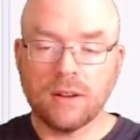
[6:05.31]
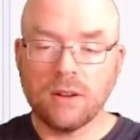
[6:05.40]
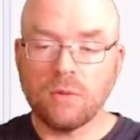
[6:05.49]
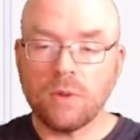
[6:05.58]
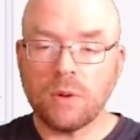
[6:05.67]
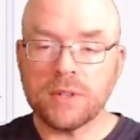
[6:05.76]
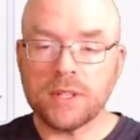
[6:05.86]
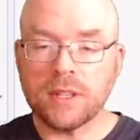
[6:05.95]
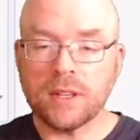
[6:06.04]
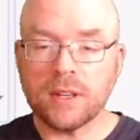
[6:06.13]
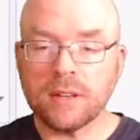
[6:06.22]
What was in
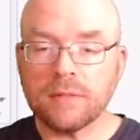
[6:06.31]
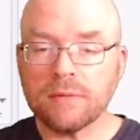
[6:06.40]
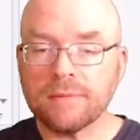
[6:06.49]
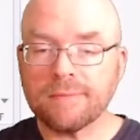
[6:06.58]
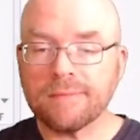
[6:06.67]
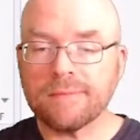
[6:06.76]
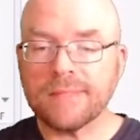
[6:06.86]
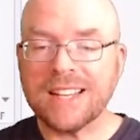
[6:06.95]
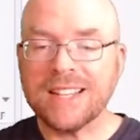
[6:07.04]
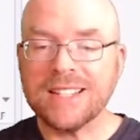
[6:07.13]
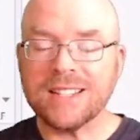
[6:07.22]
the
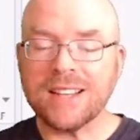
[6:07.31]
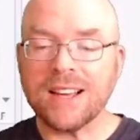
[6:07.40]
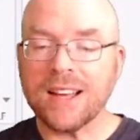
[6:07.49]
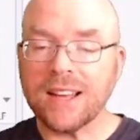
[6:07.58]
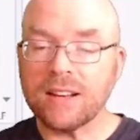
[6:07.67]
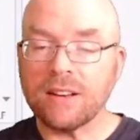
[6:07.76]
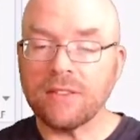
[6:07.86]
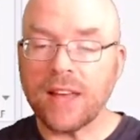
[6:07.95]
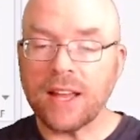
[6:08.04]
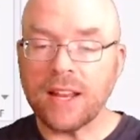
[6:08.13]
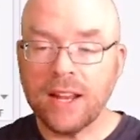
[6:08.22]
inside of
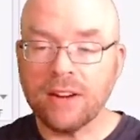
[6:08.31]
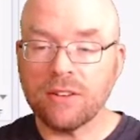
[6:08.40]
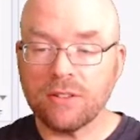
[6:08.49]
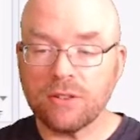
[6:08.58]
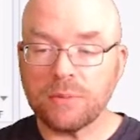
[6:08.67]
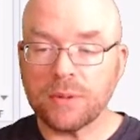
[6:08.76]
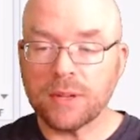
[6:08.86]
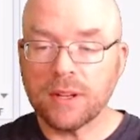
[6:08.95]
that inner loop?